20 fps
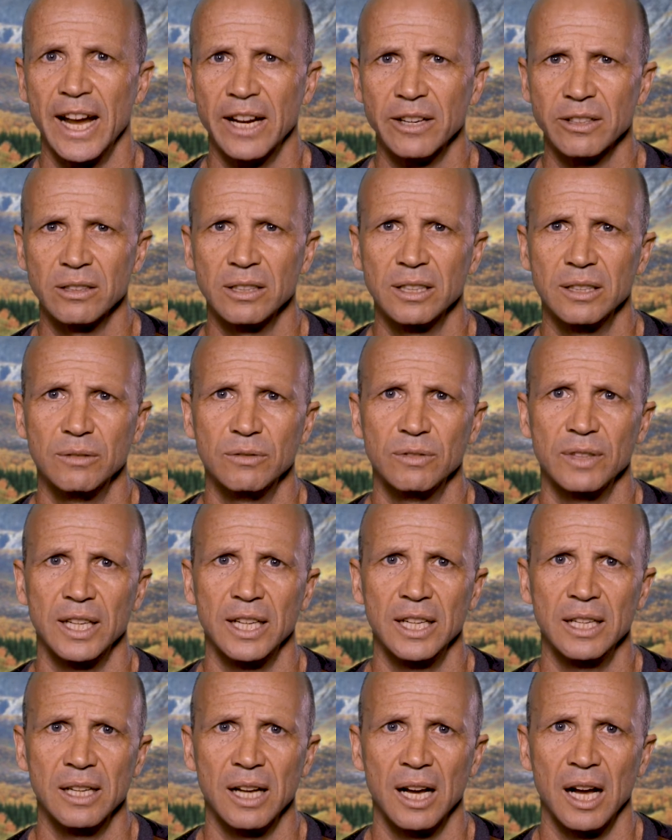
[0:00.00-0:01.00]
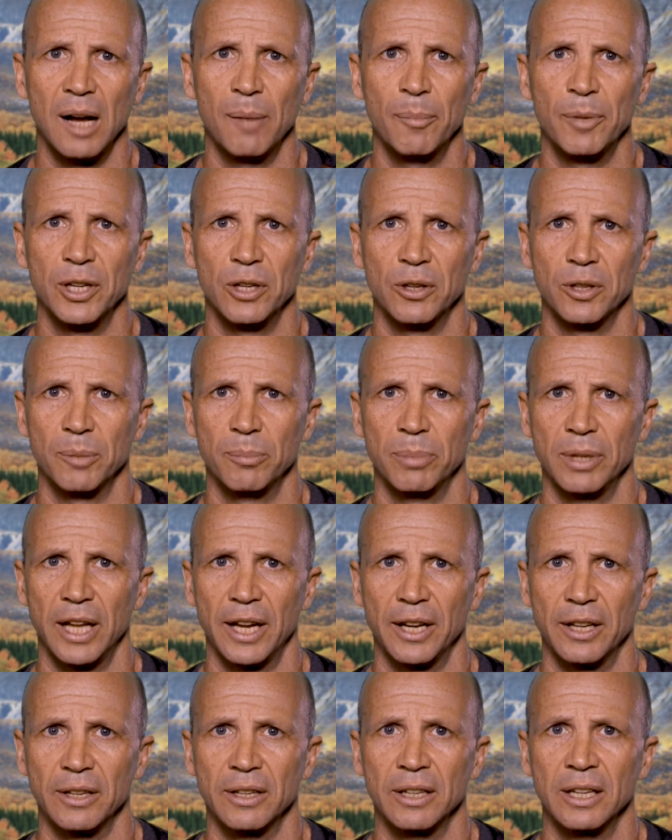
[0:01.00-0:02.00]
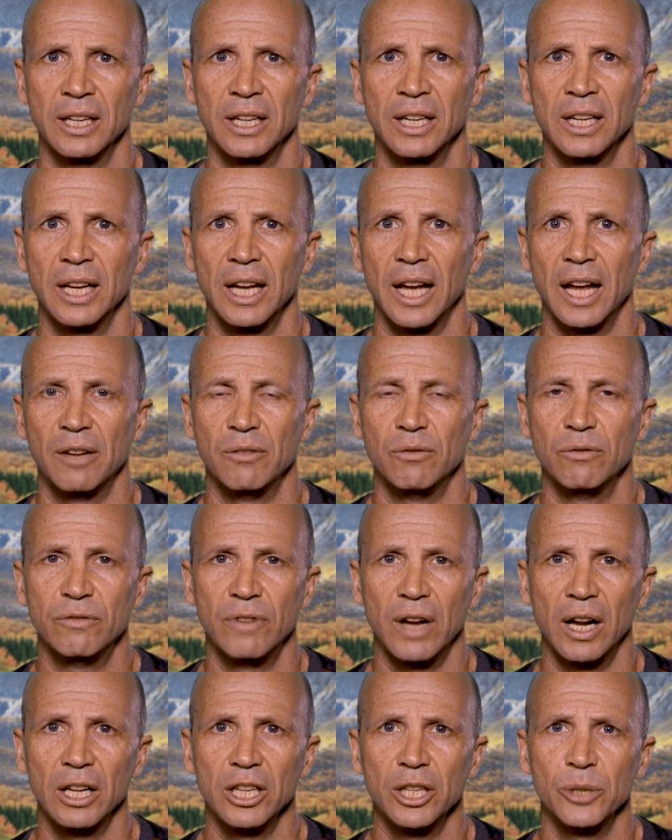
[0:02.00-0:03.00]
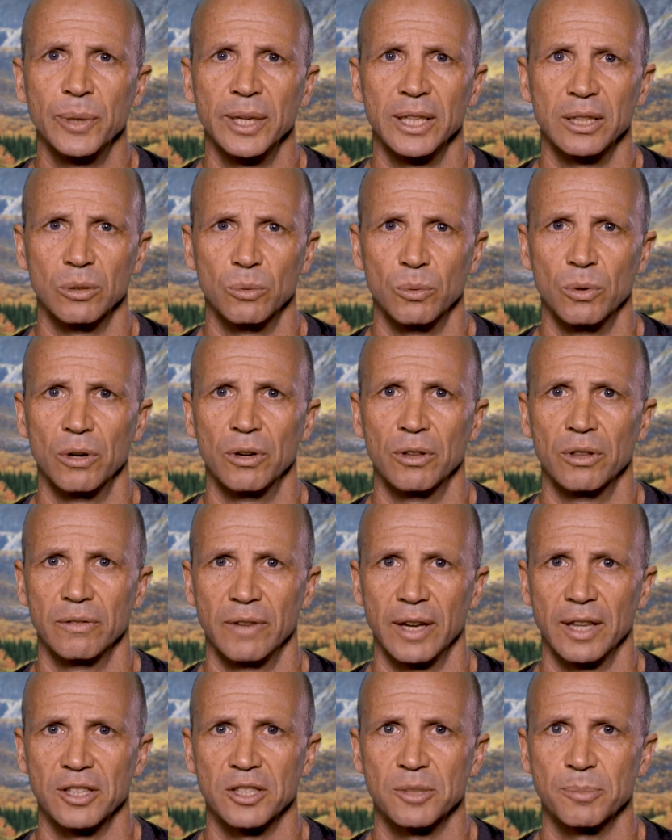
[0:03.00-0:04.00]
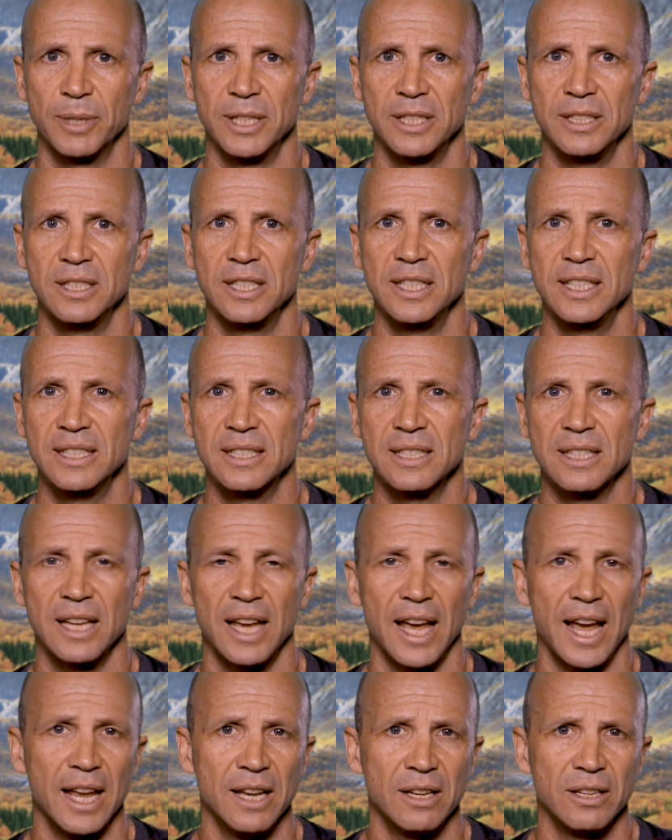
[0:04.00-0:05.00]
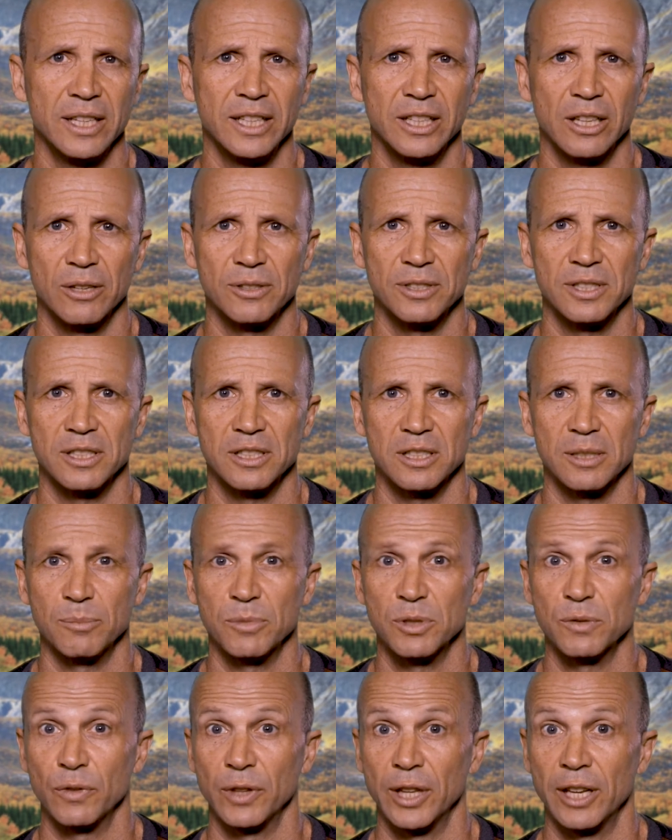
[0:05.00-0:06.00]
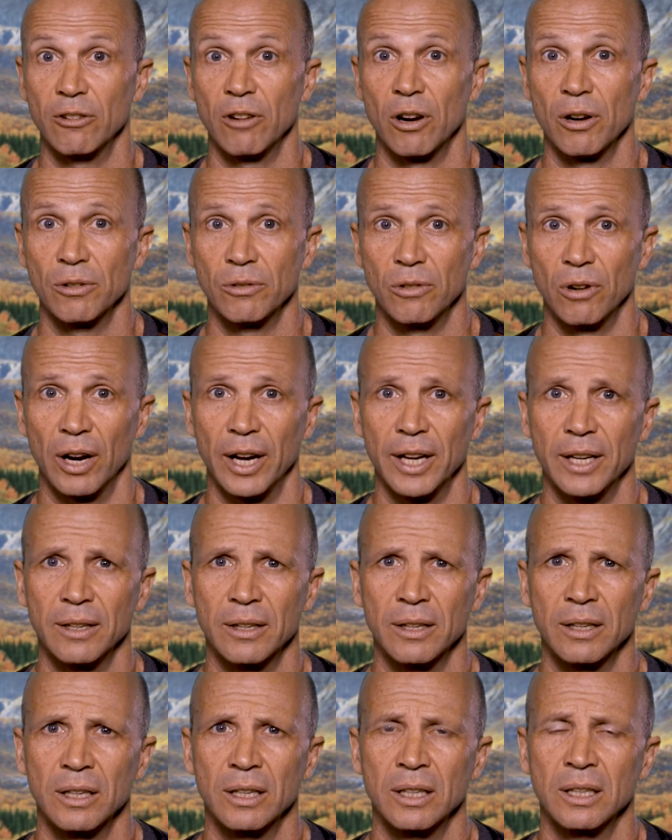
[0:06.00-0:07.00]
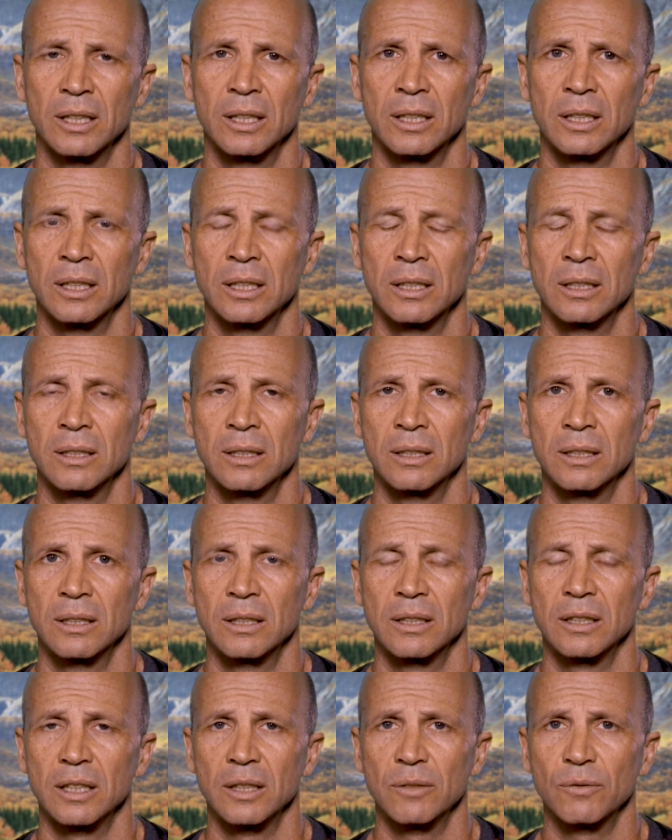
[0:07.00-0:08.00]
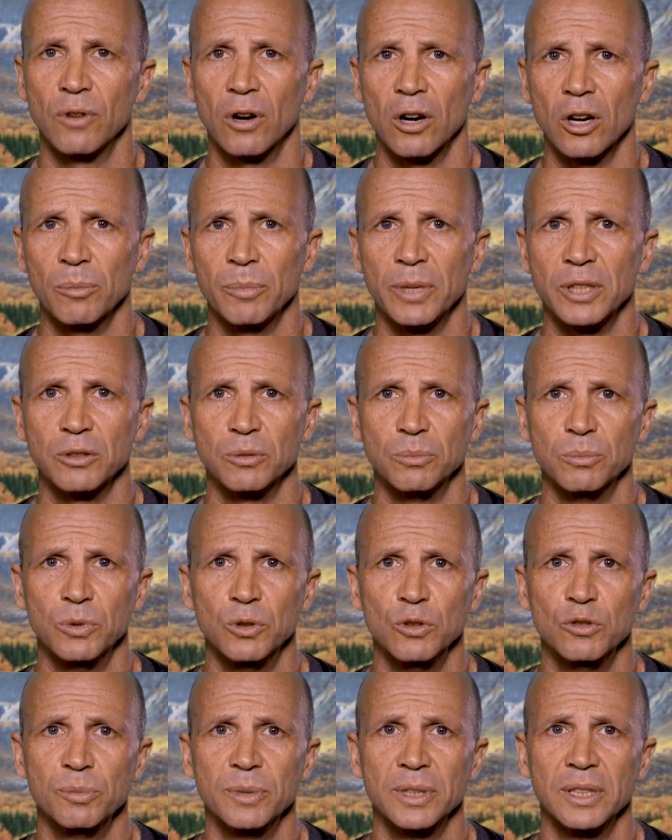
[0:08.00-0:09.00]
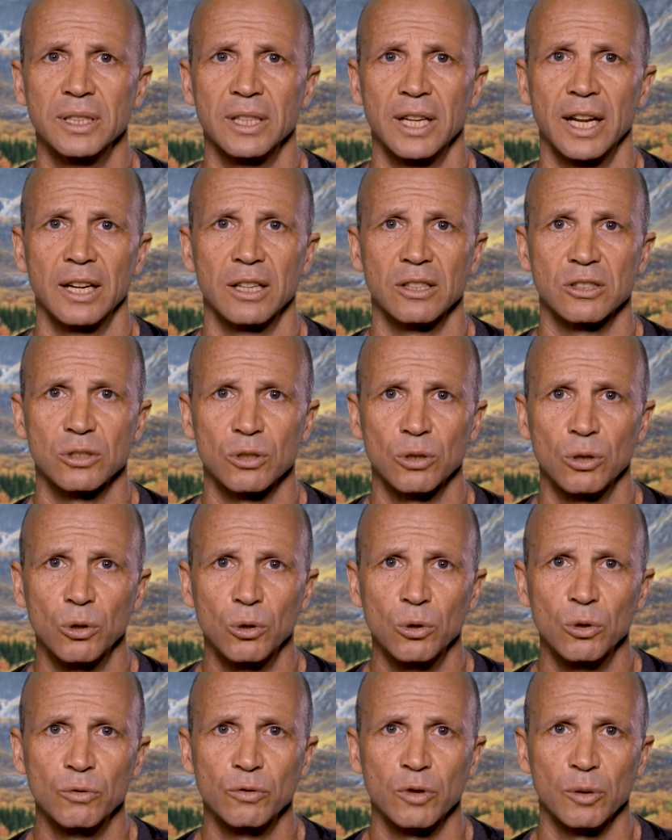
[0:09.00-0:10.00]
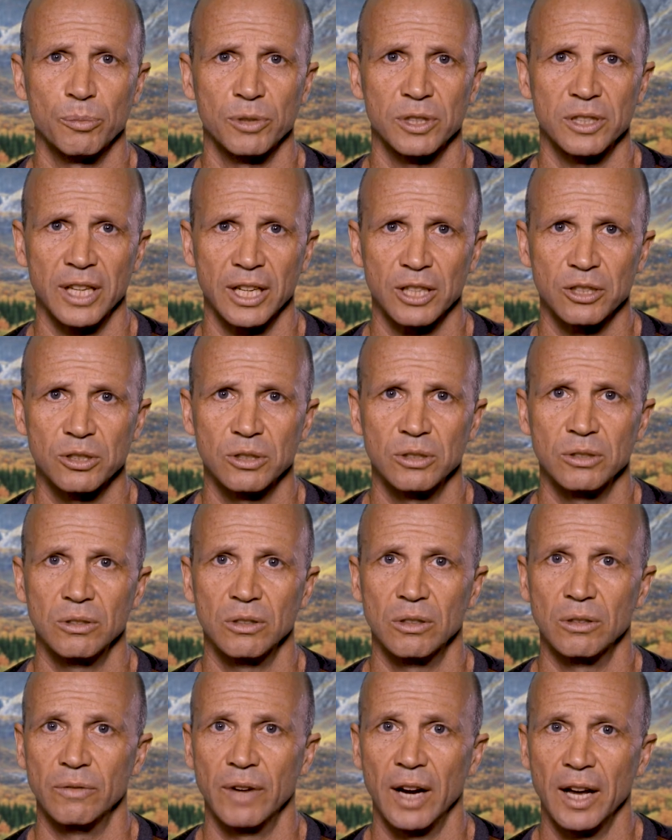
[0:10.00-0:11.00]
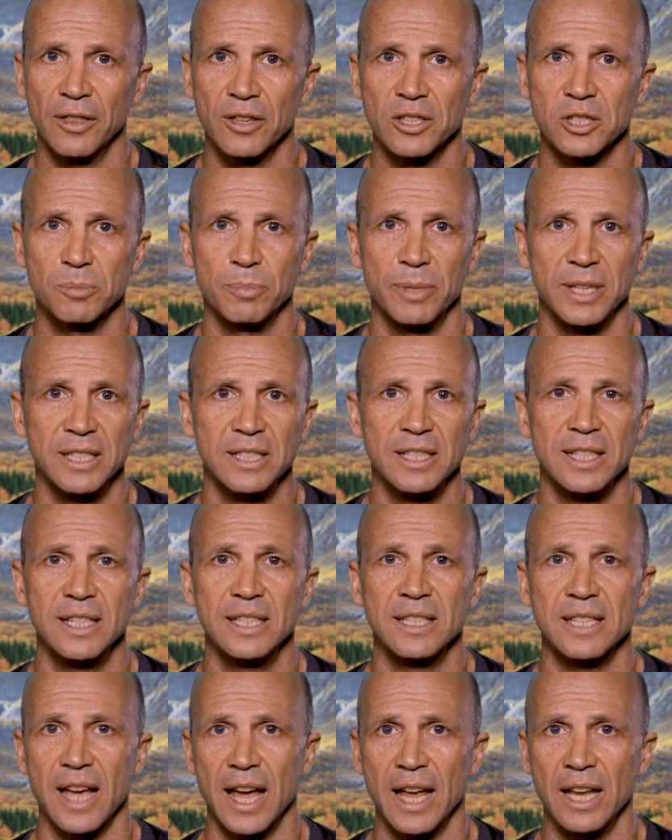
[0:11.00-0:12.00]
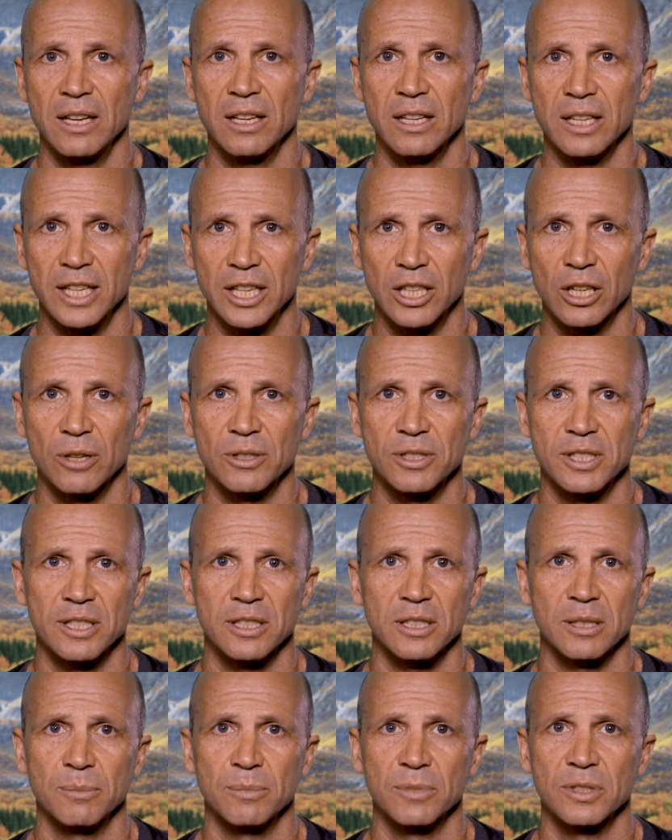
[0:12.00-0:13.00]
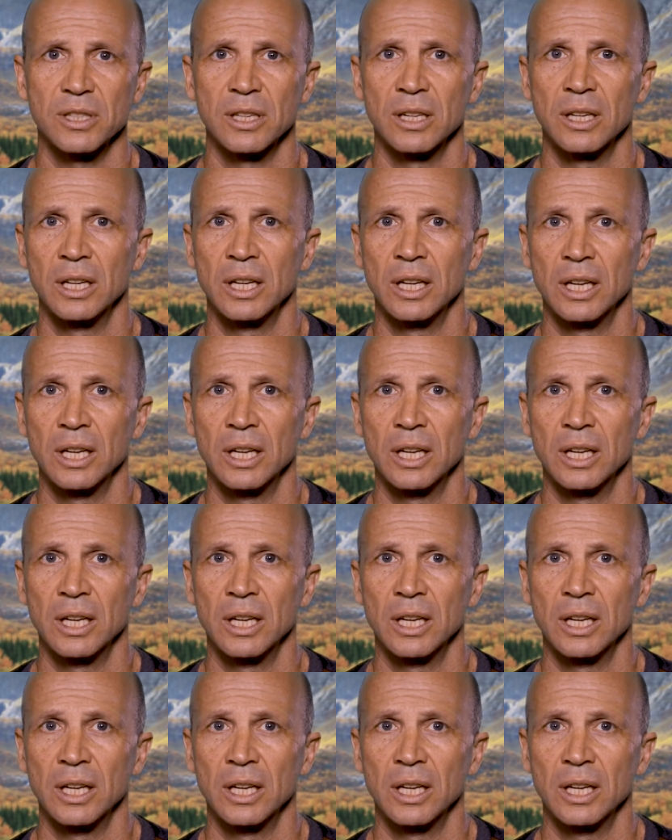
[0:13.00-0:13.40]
how to live in harmony on the planet and valuing the worth of other species and ecosystems for their own right. The environmental movement and its call for protection of other species and ecosystems